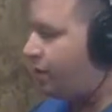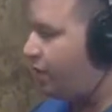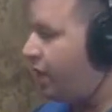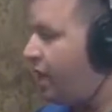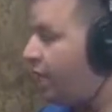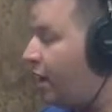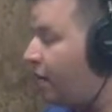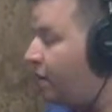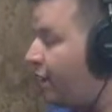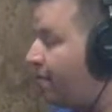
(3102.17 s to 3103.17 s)
And not
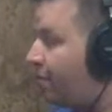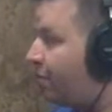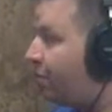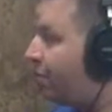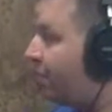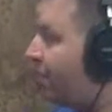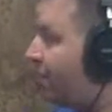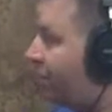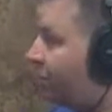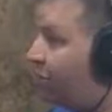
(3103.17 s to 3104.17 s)
only that, but they'll be
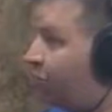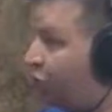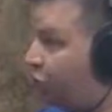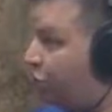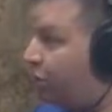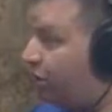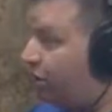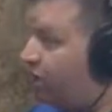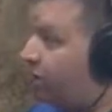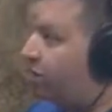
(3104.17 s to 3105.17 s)
that much more mature.
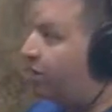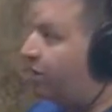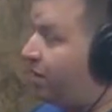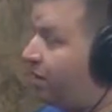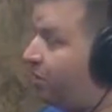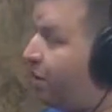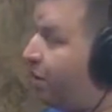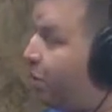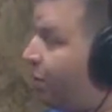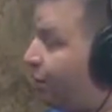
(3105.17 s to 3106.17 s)
They'll be that much
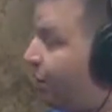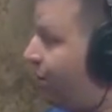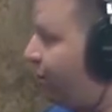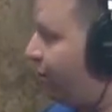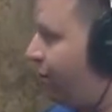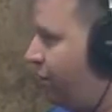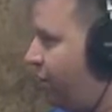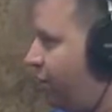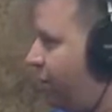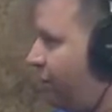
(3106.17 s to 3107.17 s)
better with
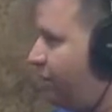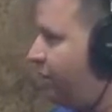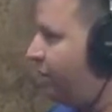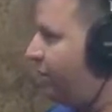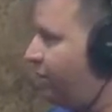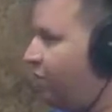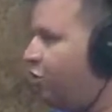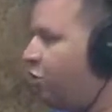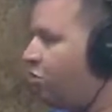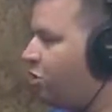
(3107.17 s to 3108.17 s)

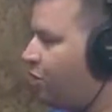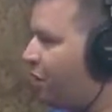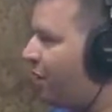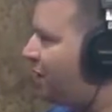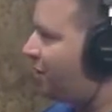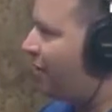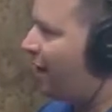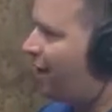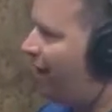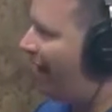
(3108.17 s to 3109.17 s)
normal things of
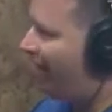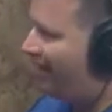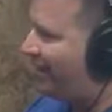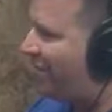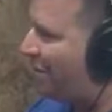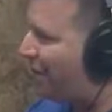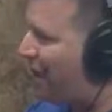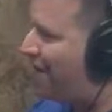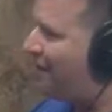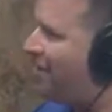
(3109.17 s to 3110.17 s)
how to how to deal with
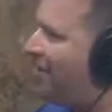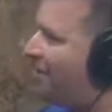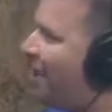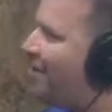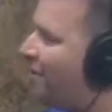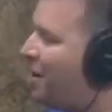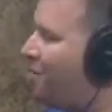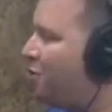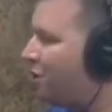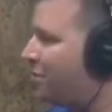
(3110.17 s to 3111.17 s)
life. They'll have a
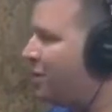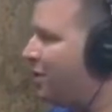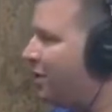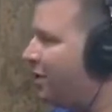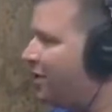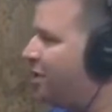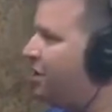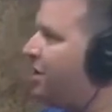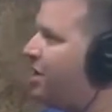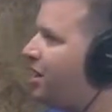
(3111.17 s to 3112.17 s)
lot more experience,
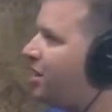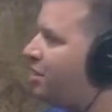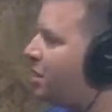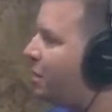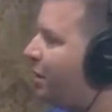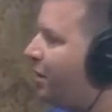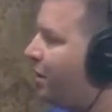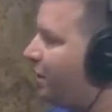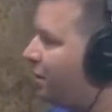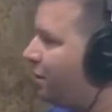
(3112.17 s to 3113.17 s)
and they'll come
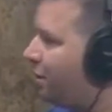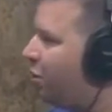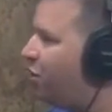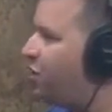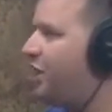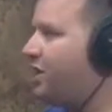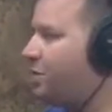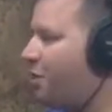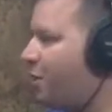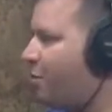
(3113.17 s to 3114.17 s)
out as usually as
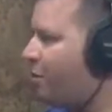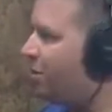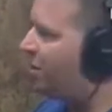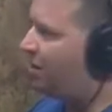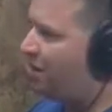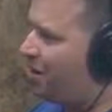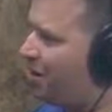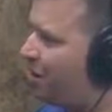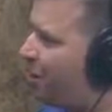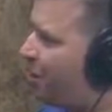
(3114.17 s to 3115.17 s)
a better person. Some
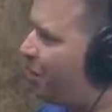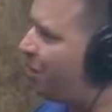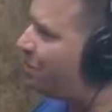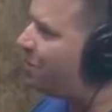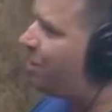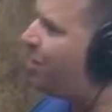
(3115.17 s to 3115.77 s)
not always, but